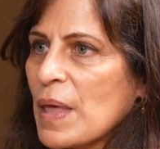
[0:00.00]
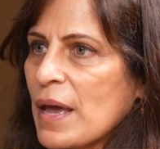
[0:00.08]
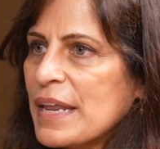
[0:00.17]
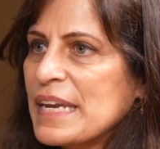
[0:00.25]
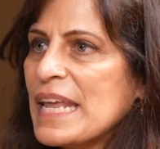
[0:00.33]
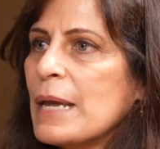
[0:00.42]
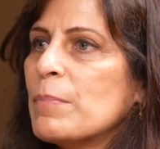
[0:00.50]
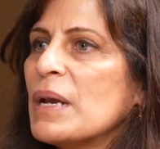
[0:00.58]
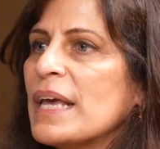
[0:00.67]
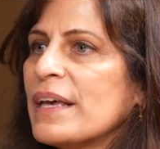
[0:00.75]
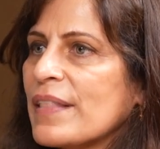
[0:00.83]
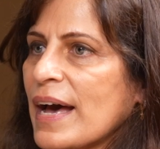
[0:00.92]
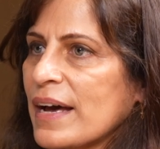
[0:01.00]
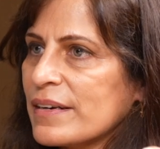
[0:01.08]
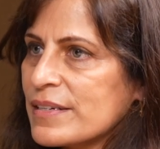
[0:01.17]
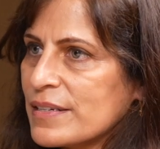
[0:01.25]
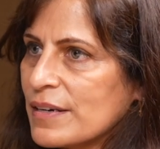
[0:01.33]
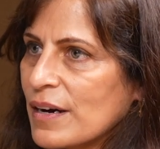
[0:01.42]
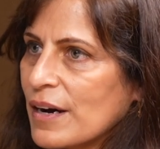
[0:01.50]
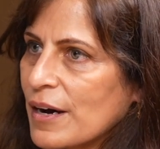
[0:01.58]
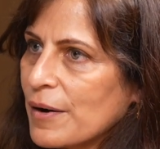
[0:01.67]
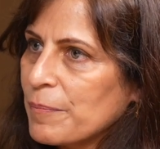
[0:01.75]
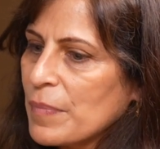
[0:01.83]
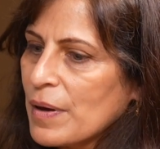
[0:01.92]
enabling that
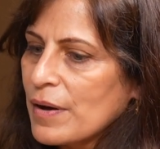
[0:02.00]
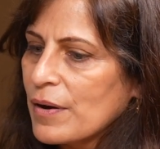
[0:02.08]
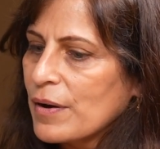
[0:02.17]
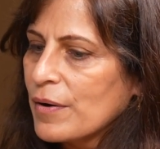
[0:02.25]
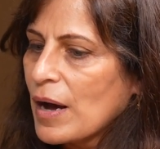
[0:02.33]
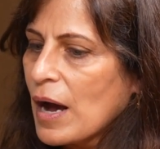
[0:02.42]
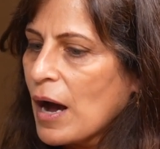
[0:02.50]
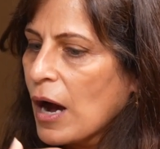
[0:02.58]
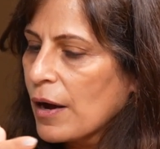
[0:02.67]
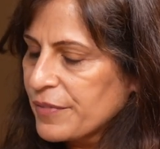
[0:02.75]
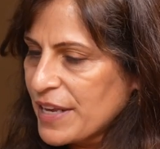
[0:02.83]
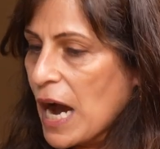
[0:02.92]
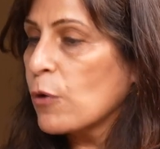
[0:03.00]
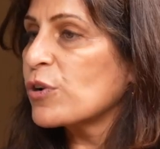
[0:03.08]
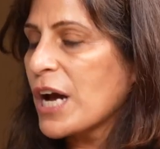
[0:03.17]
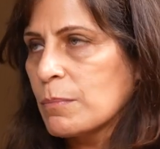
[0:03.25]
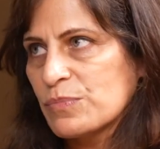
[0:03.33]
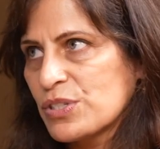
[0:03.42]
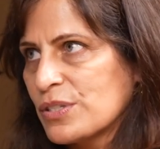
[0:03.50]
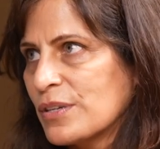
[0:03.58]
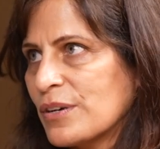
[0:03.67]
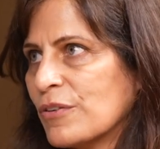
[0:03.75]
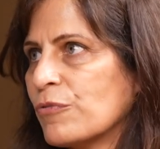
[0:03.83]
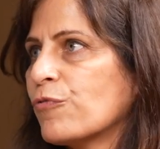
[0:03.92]
the outcomes
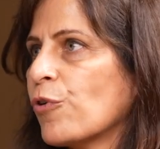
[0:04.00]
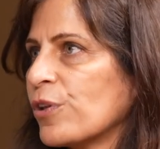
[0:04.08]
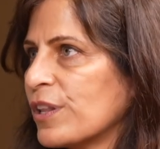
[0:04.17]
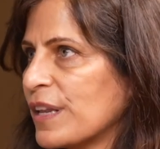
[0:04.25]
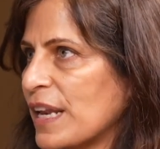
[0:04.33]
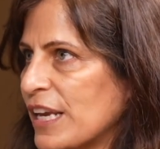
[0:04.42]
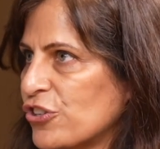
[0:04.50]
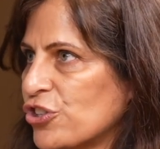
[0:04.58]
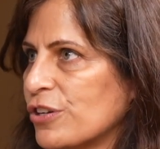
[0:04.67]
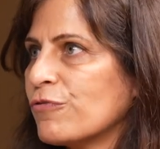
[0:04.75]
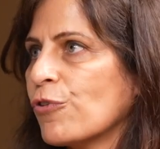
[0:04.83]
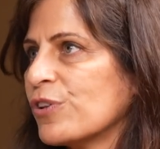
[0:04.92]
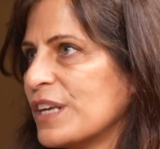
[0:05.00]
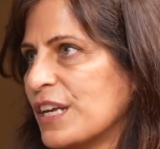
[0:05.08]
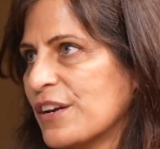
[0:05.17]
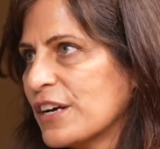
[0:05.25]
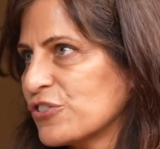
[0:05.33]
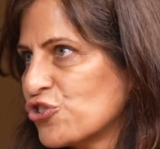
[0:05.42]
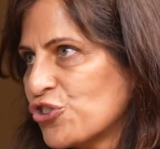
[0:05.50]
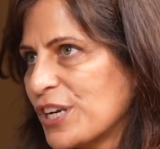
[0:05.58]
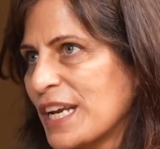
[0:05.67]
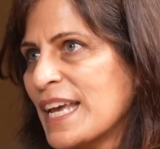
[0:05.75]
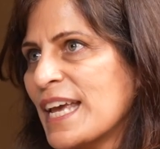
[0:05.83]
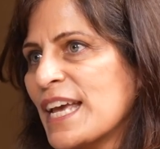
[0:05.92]
for the nation, for the industry.
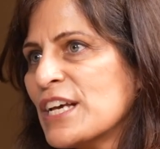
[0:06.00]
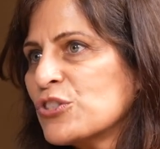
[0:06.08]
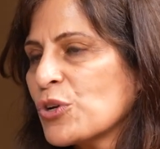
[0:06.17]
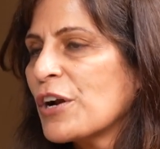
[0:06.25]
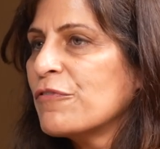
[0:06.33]
So our